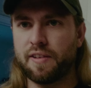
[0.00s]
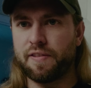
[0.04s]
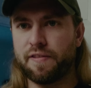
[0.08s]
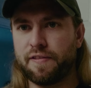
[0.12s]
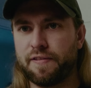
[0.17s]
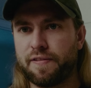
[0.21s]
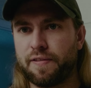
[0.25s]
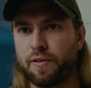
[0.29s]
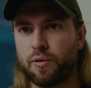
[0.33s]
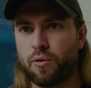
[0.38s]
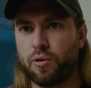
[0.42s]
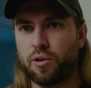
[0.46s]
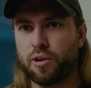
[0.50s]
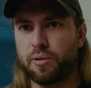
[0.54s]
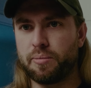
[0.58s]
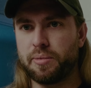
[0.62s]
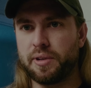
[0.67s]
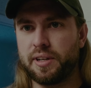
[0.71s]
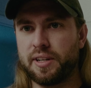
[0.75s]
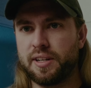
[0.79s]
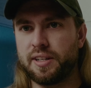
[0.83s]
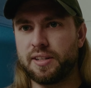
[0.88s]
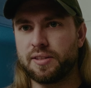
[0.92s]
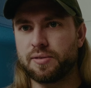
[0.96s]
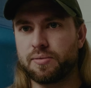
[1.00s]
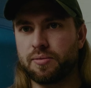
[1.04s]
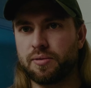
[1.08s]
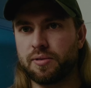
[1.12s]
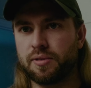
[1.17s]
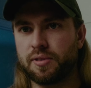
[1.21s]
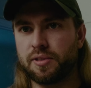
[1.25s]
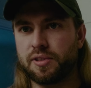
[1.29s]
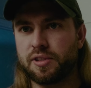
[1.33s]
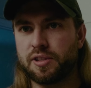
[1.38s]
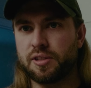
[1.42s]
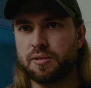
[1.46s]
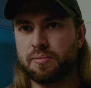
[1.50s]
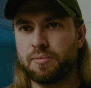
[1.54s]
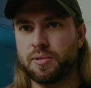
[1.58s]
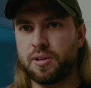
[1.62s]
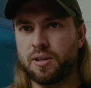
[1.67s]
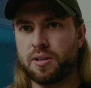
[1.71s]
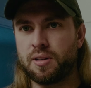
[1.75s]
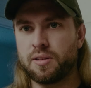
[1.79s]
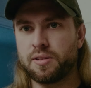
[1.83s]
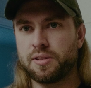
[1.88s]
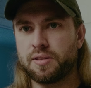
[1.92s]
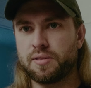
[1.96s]
f four, but it is really
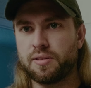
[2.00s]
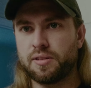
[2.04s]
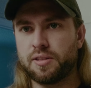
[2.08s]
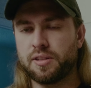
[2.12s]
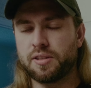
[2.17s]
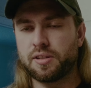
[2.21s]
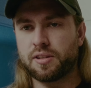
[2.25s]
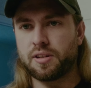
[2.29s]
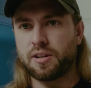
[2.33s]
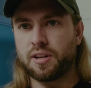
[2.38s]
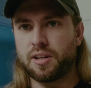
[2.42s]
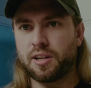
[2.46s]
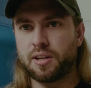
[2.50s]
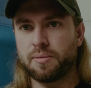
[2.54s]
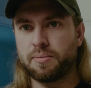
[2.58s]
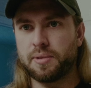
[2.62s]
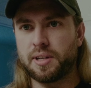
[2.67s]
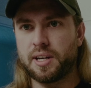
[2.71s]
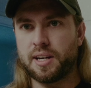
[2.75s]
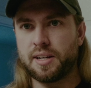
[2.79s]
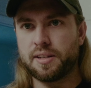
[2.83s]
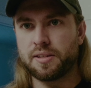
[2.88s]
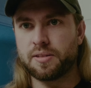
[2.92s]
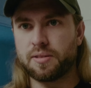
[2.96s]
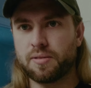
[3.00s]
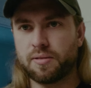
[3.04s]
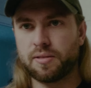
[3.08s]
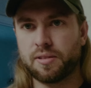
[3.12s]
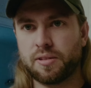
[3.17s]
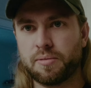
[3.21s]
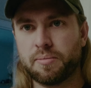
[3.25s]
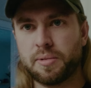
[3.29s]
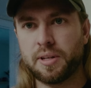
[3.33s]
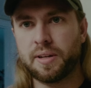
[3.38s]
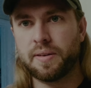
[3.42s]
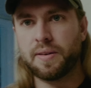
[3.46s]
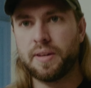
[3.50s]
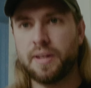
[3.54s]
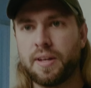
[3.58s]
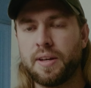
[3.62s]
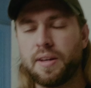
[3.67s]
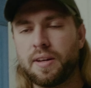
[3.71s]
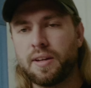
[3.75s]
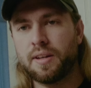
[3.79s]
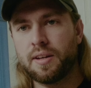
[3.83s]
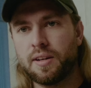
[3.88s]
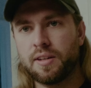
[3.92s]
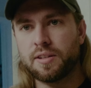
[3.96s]
small, so I'll just crank up the I S O a little bit.
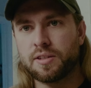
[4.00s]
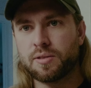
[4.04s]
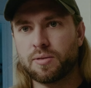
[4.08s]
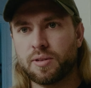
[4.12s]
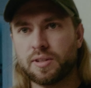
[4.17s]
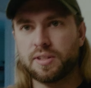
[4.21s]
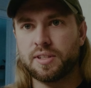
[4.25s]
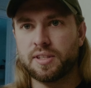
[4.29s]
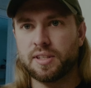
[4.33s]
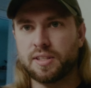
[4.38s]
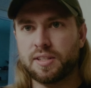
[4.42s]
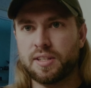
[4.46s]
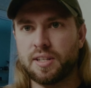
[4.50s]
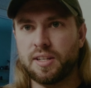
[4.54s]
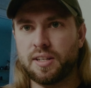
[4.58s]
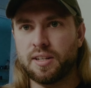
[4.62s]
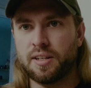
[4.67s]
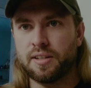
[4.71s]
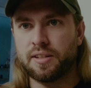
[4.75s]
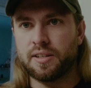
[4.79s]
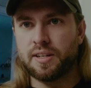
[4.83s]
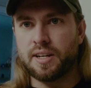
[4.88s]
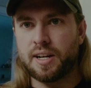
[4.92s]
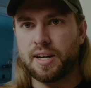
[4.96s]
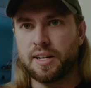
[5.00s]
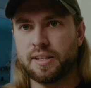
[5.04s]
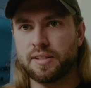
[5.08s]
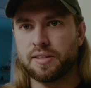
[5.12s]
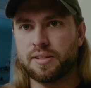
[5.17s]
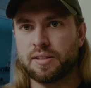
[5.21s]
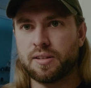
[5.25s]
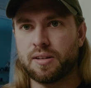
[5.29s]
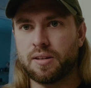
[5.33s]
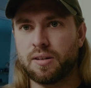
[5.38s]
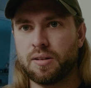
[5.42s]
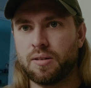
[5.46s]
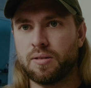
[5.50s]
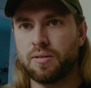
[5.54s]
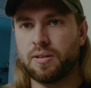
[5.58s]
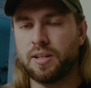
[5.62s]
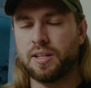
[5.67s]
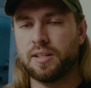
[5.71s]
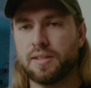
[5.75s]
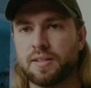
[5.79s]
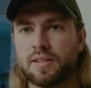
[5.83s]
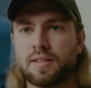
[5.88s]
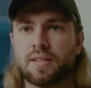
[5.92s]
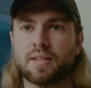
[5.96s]
So we're at sixteen hundred I S O
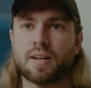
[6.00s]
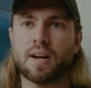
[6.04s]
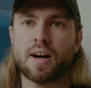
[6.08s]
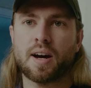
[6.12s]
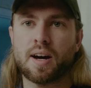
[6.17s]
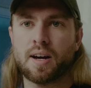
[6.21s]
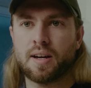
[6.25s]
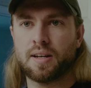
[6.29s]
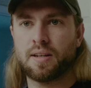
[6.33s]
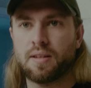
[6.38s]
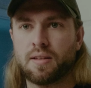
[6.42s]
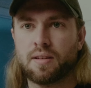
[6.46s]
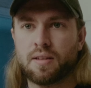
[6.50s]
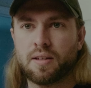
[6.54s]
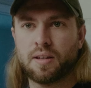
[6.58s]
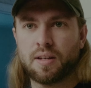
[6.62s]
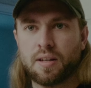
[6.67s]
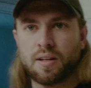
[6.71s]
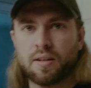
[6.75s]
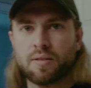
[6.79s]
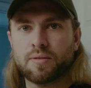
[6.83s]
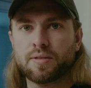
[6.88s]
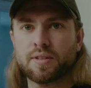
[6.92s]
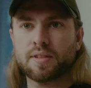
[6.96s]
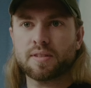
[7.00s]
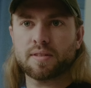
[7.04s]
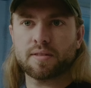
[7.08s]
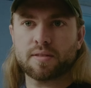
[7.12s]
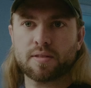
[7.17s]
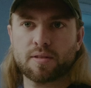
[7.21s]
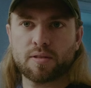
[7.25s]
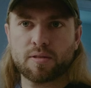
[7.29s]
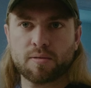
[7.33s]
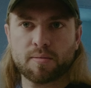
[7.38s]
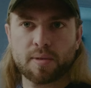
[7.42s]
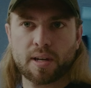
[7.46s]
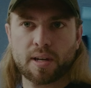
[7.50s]
inside, which isn't too